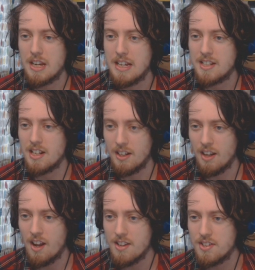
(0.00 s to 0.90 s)
His
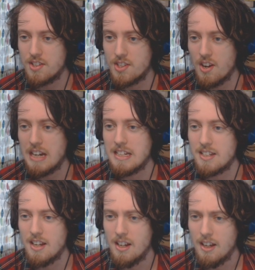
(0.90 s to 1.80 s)
last
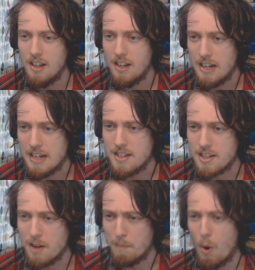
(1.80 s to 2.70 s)
sight is
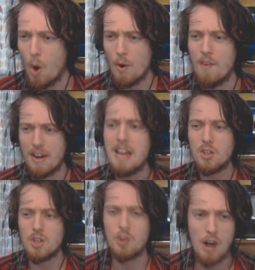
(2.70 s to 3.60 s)
the maw of an
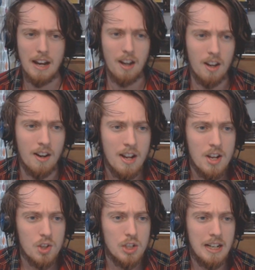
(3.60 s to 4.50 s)
ancient dragon.
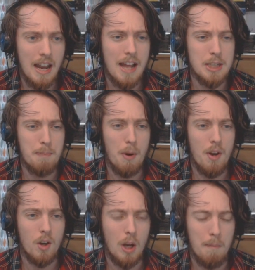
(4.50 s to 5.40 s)
She lands upon
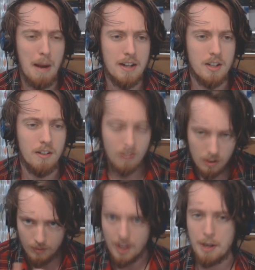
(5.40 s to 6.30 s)
her companion,
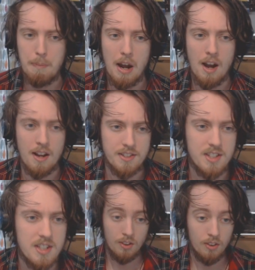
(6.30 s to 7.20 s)
then
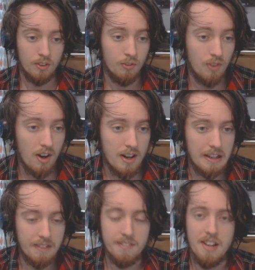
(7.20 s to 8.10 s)
departs.
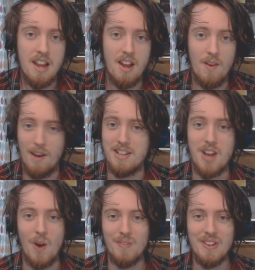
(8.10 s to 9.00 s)
Right. Well, that
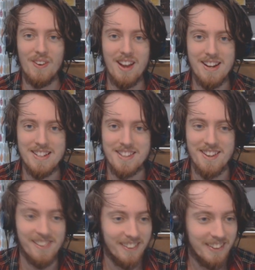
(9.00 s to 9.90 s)
told me all I need to
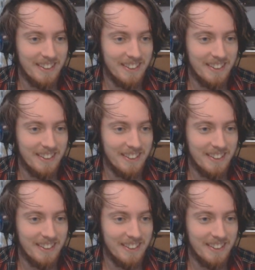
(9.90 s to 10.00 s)
know.